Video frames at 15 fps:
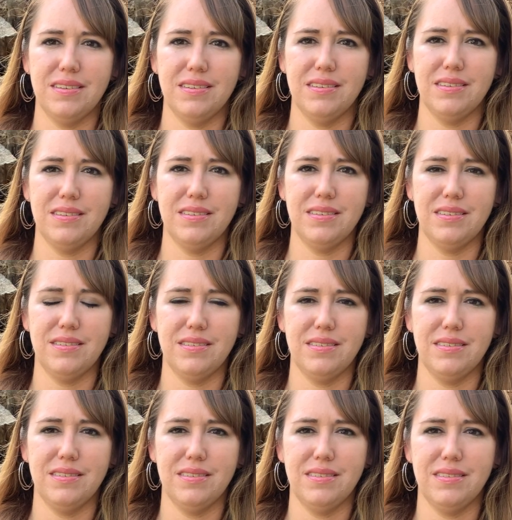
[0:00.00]

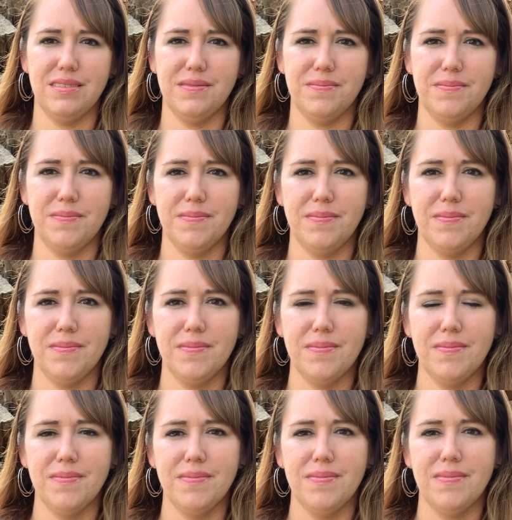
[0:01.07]

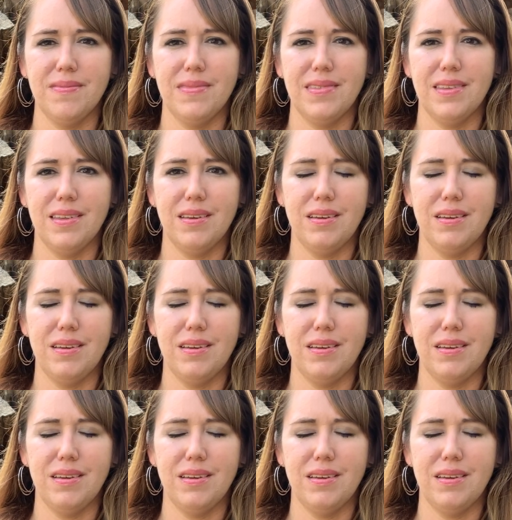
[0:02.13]
No one is speaking in this clip.